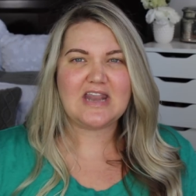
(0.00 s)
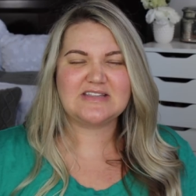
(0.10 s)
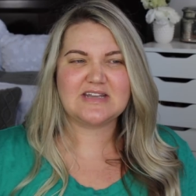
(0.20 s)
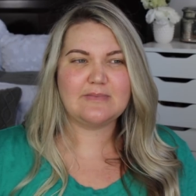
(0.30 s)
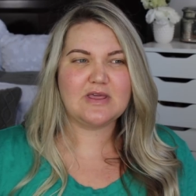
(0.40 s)
And
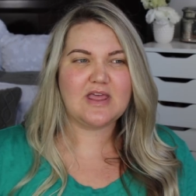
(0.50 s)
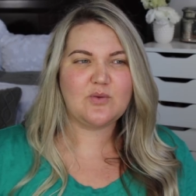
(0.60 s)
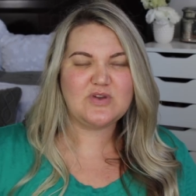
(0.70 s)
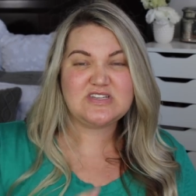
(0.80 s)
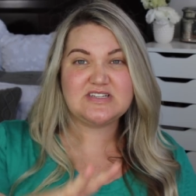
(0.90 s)
it's going to be
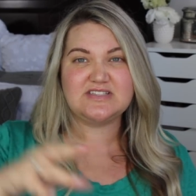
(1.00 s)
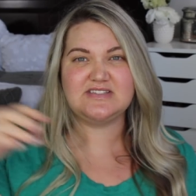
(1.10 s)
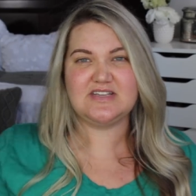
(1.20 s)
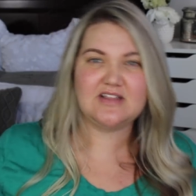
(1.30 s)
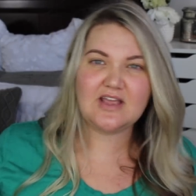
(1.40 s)
like when
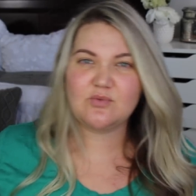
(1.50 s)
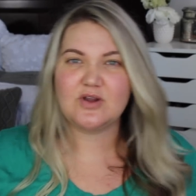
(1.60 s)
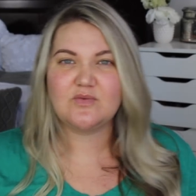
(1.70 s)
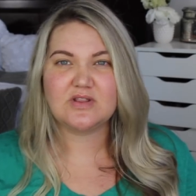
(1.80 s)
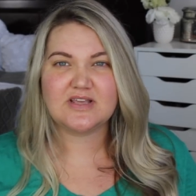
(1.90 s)
Disney like
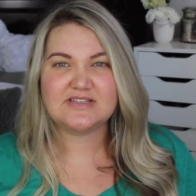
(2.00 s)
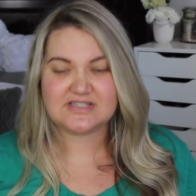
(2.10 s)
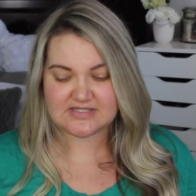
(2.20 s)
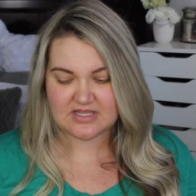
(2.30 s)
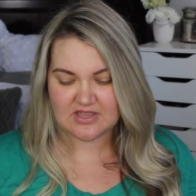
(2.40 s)

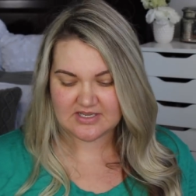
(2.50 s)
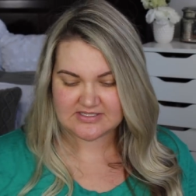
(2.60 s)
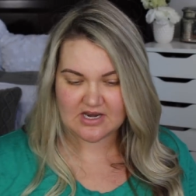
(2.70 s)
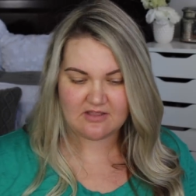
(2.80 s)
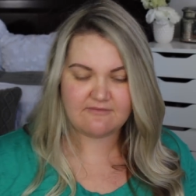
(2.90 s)
re-releases the
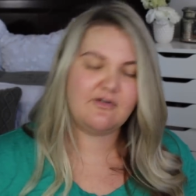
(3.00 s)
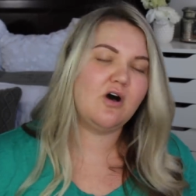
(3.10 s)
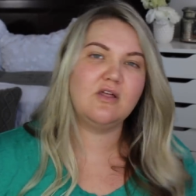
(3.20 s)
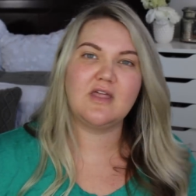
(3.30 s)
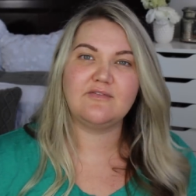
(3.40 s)
things out of the
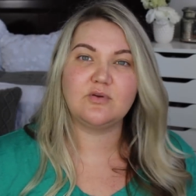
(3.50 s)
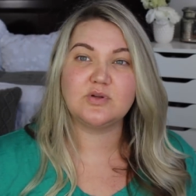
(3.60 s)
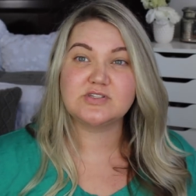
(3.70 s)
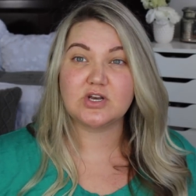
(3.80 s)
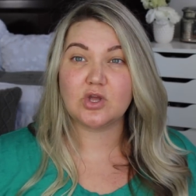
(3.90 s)
vault,
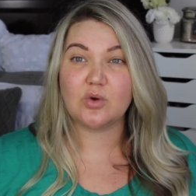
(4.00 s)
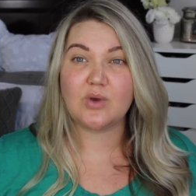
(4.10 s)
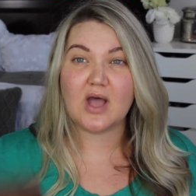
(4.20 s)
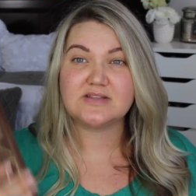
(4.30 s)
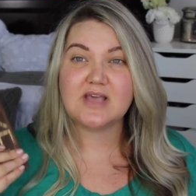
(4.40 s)
everyone's going to go
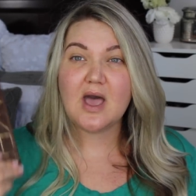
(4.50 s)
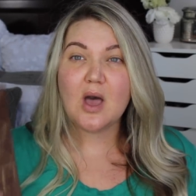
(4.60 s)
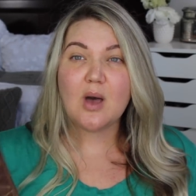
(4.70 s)
nuts.